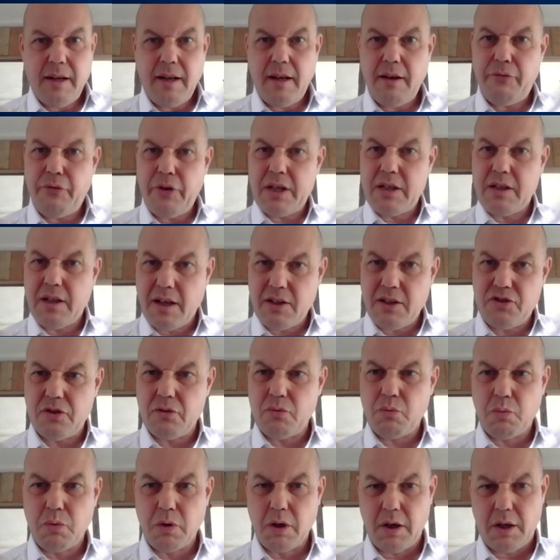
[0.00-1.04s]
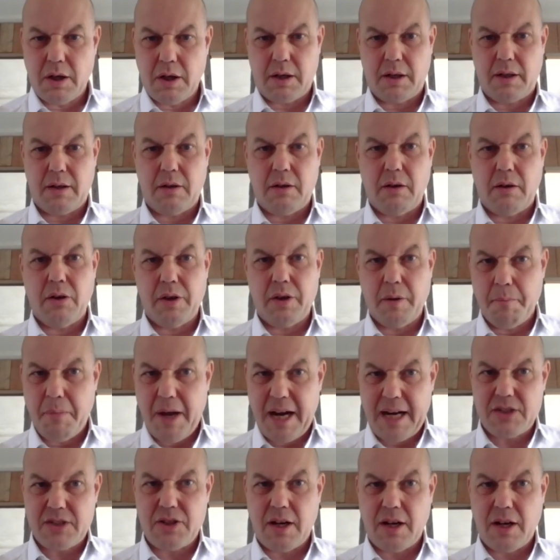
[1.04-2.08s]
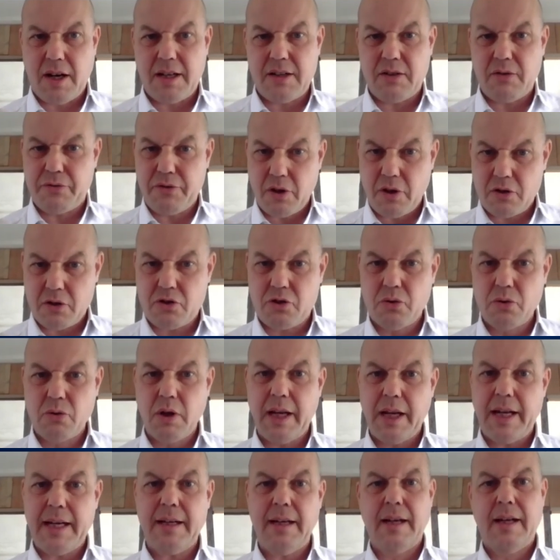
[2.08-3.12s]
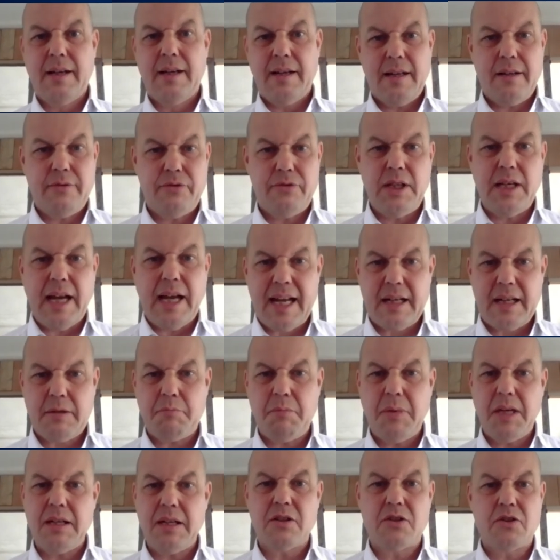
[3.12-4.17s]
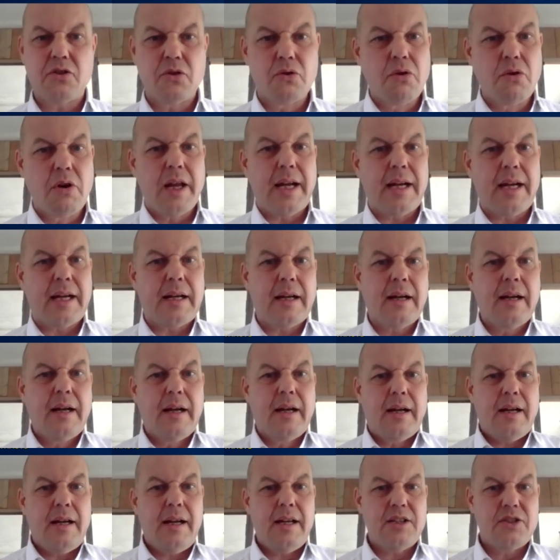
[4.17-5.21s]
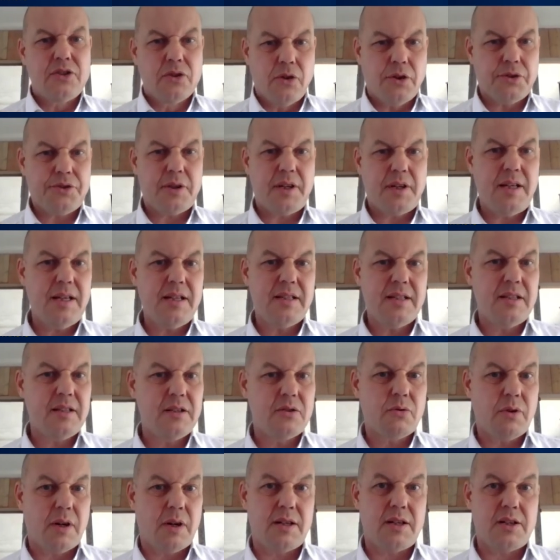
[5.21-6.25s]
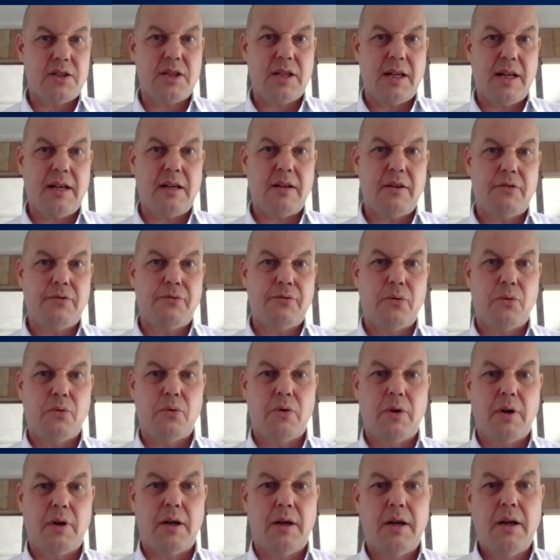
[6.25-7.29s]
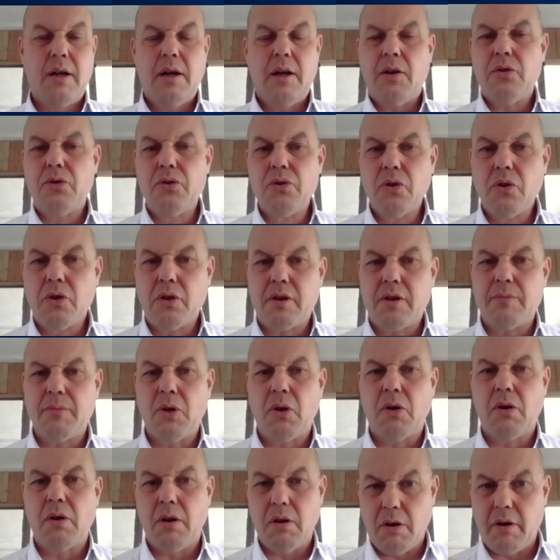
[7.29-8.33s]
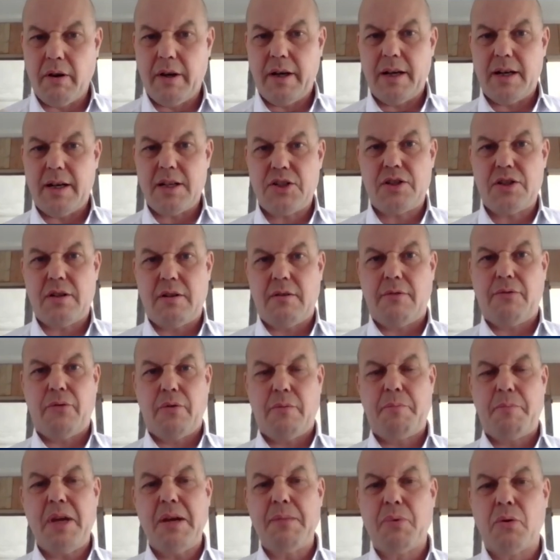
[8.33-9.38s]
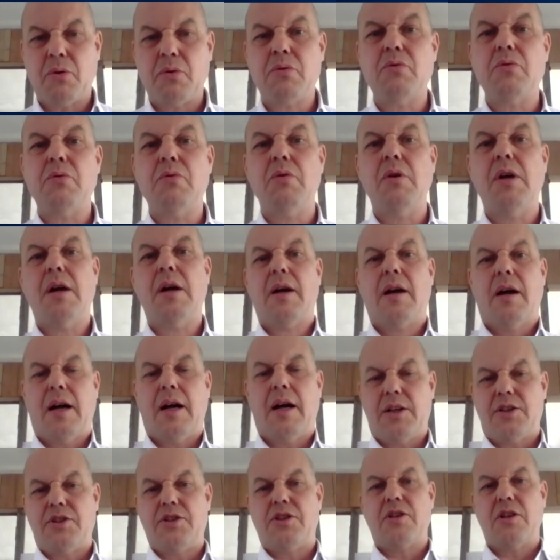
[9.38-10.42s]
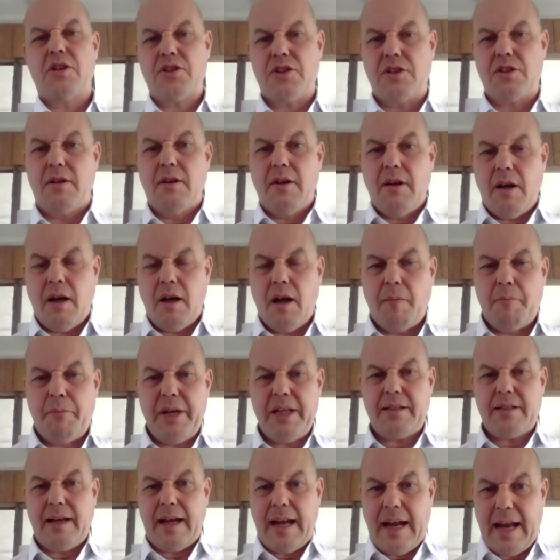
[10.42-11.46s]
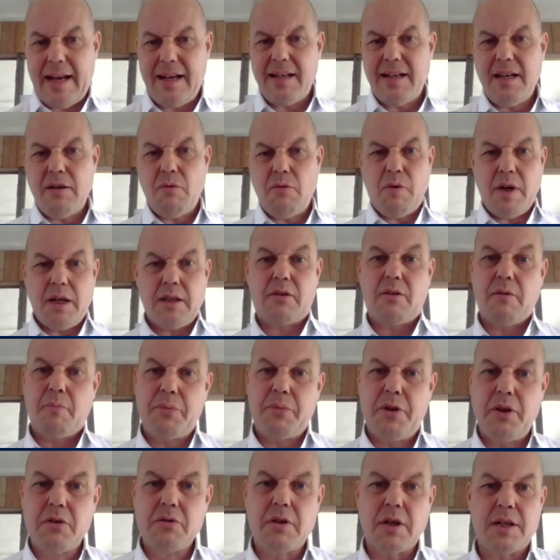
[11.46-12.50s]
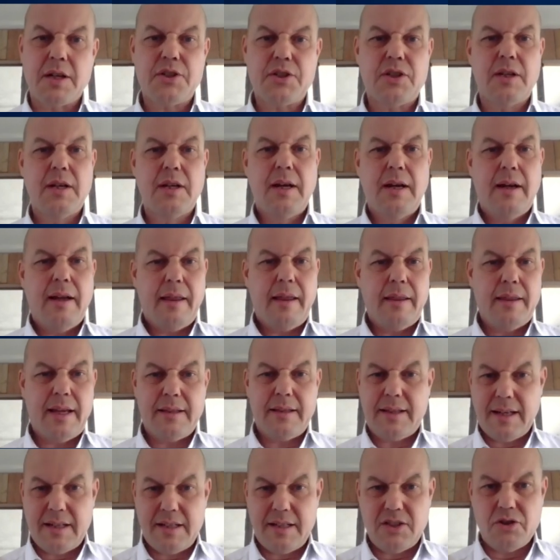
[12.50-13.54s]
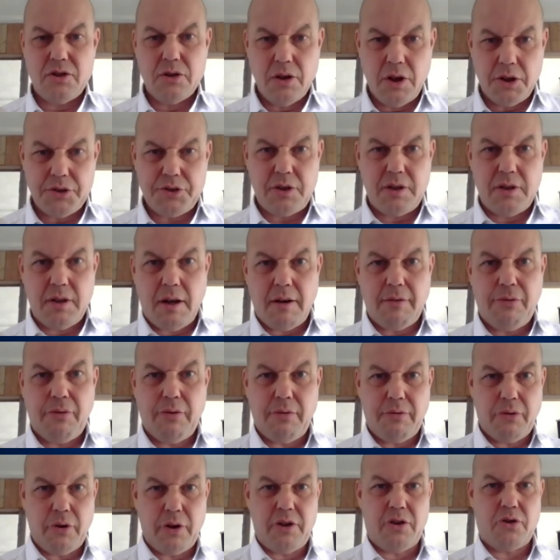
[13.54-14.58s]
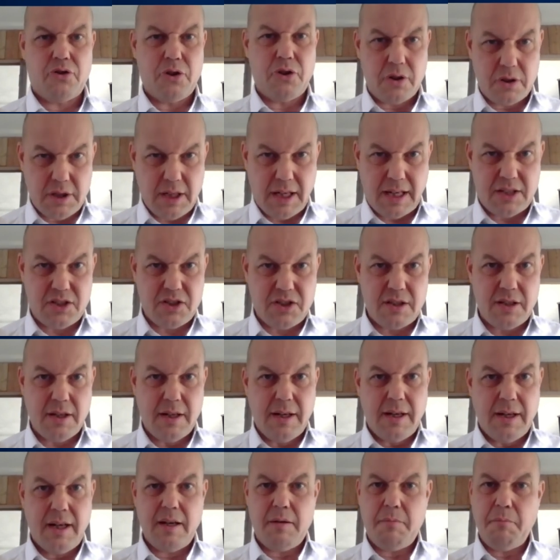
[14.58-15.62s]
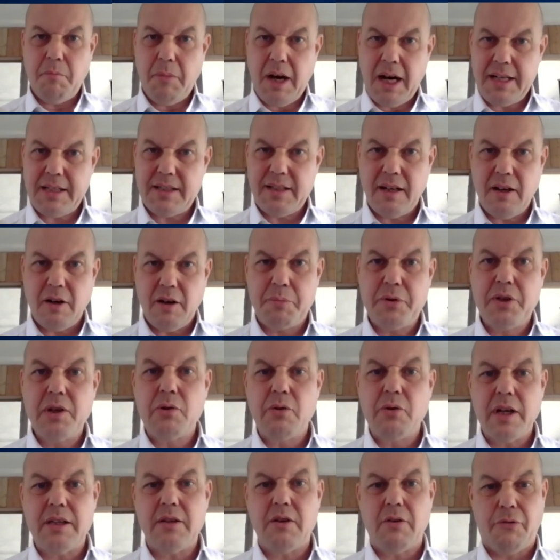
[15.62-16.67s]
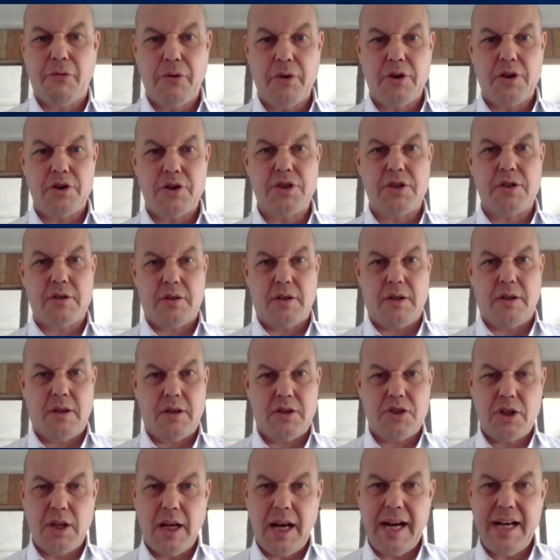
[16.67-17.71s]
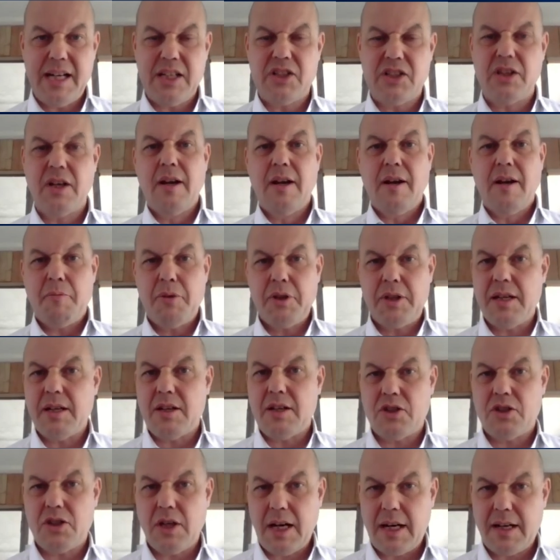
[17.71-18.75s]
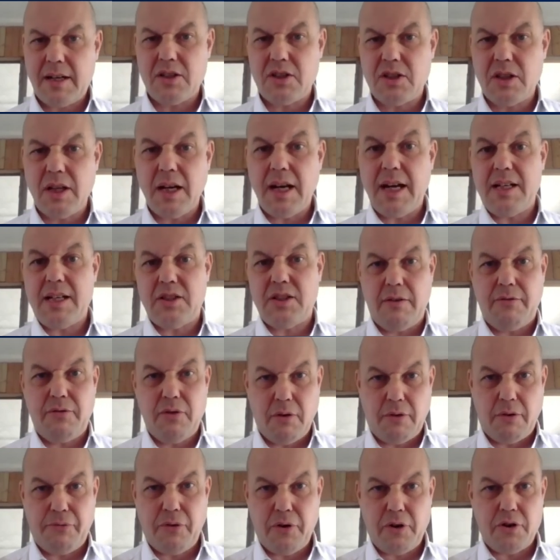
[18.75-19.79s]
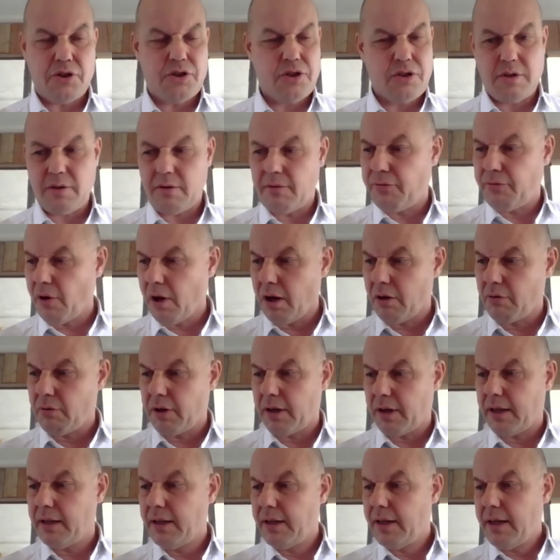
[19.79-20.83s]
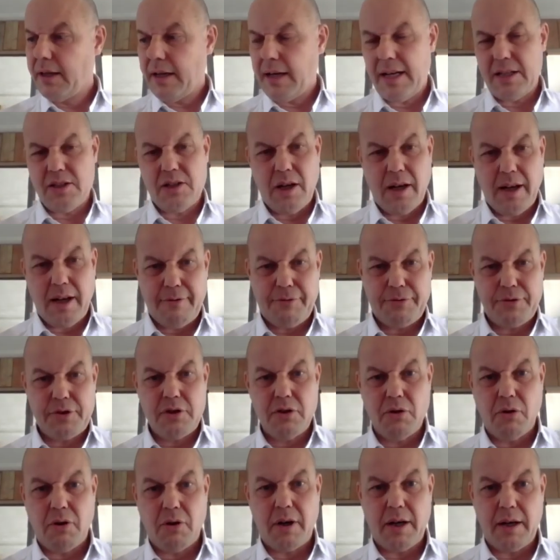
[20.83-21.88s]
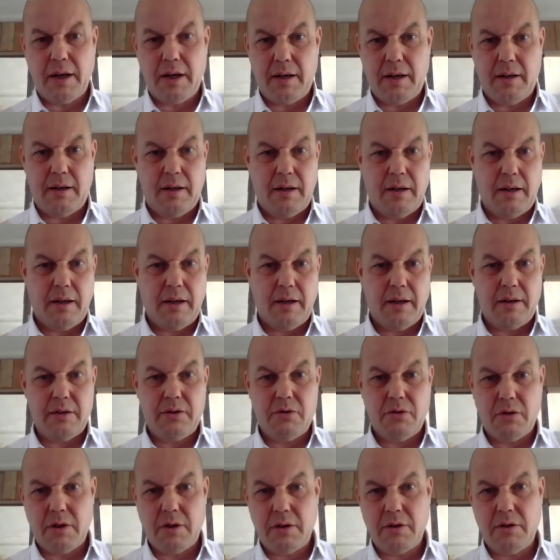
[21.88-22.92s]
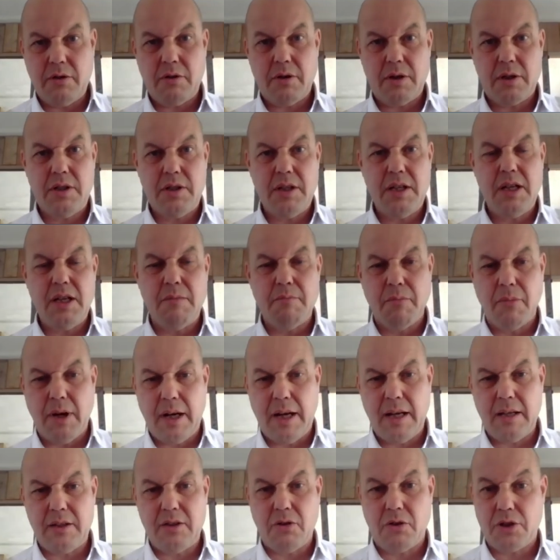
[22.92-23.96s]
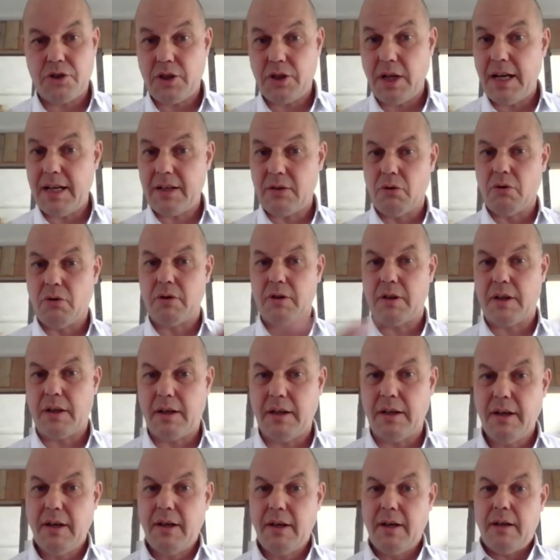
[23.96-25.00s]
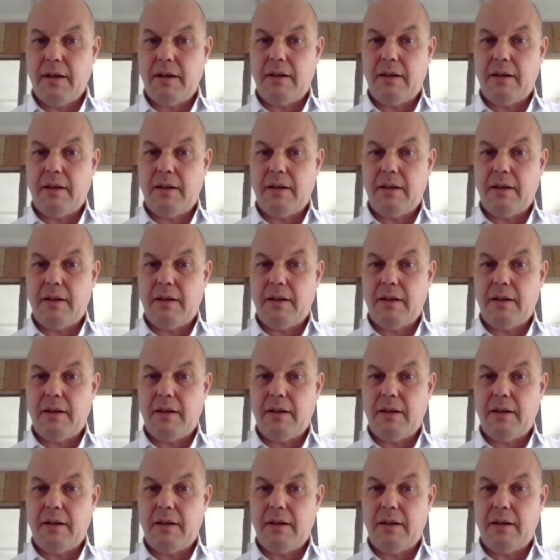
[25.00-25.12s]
If it doesn't work on the backside of your tooling, if the admin tooling is not easy to understand for normal lawyers, for people who are just a bit handy with computers, then that is not enough for your success. It might help you in your first stage, but in the second stage, if your first follower has left your team and your stakeholder